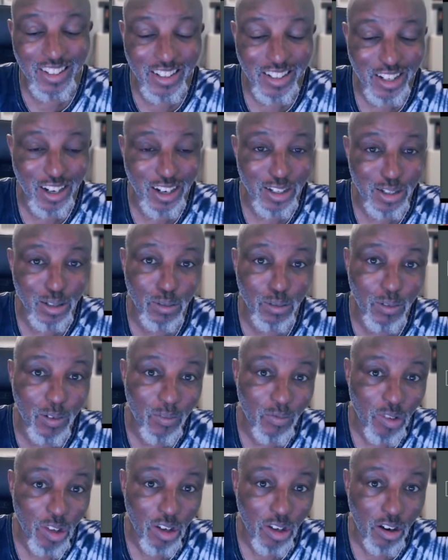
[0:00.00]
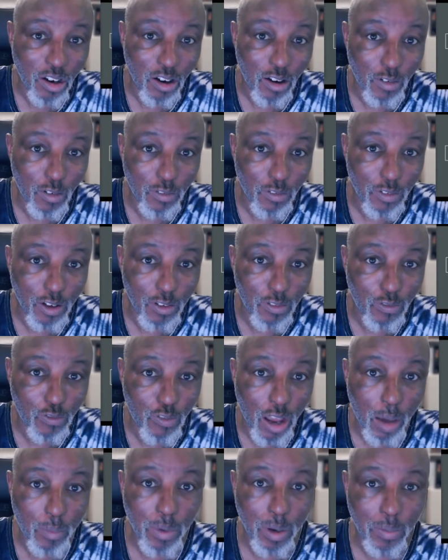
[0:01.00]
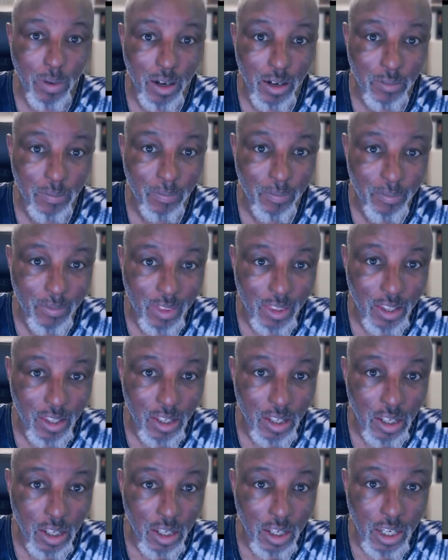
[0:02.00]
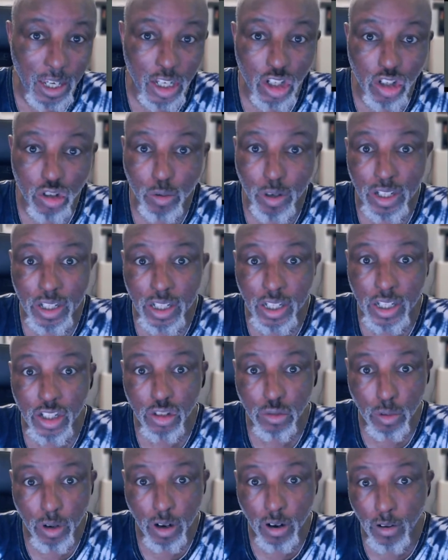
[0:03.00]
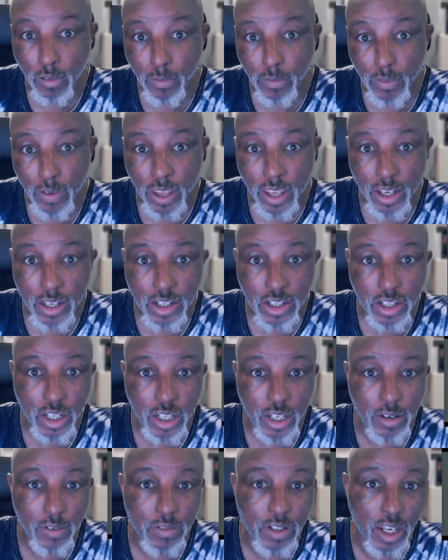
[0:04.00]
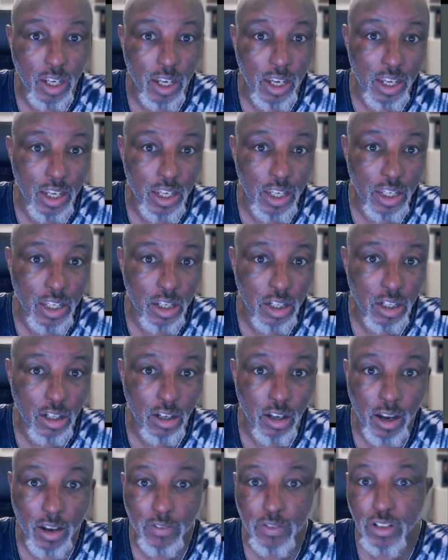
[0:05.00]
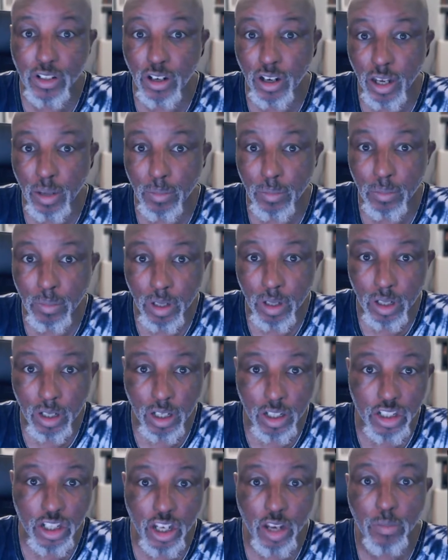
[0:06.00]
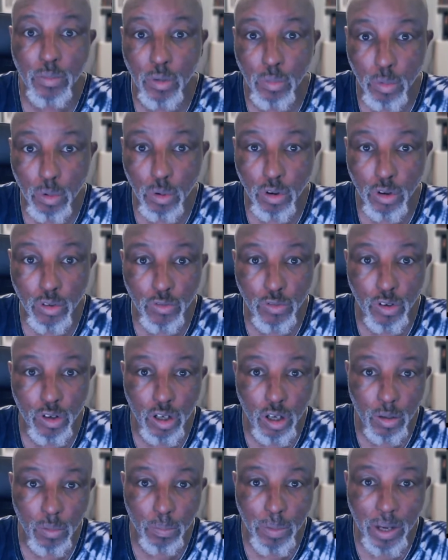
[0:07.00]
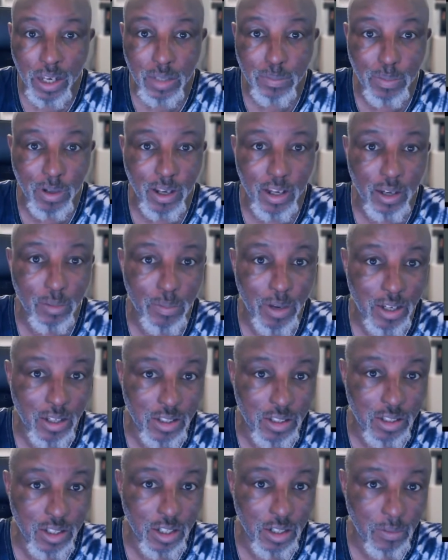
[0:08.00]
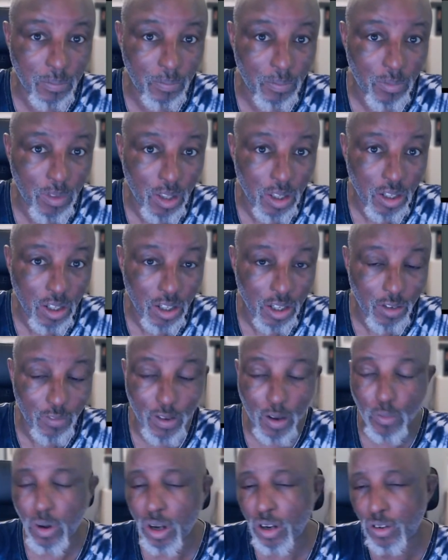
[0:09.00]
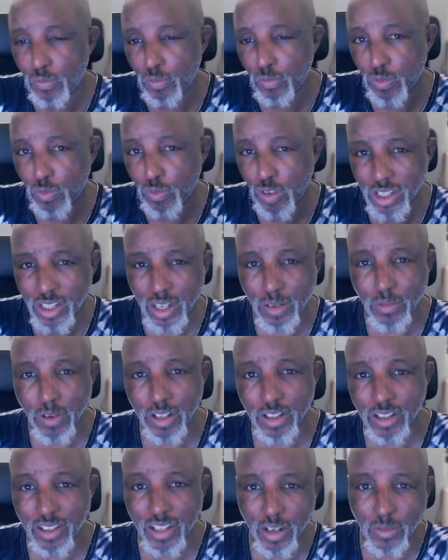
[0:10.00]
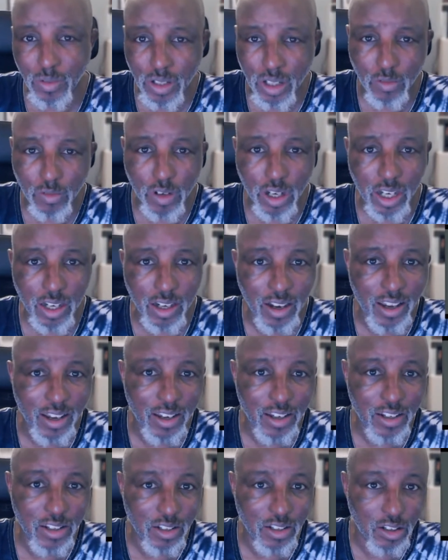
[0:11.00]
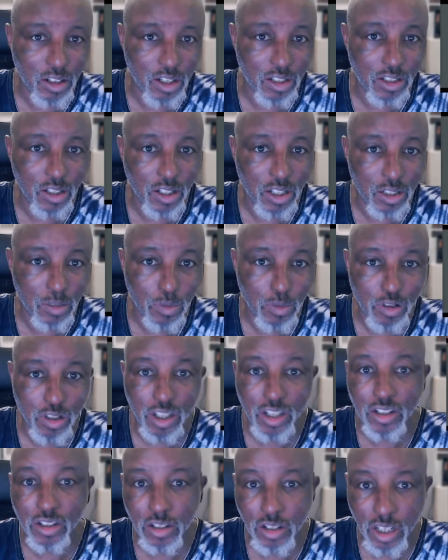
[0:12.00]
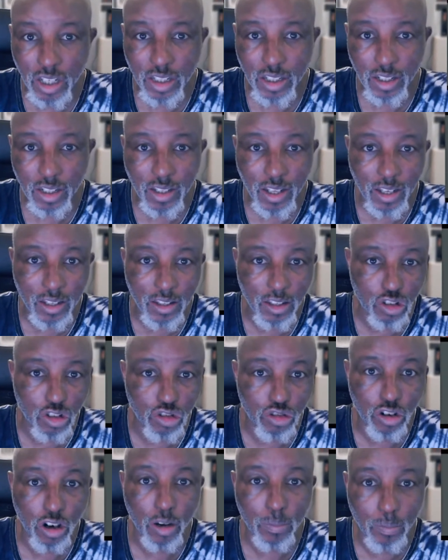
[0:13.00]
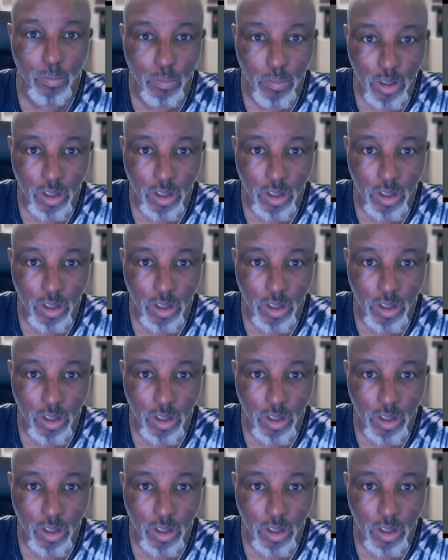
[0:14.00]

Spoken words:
title of Family Man. In 2012, he achieved a Lifetime Achievement Award from the Bass Player magazine. In fact, one of the things he once said, which I really like as a musician, he said that the drum,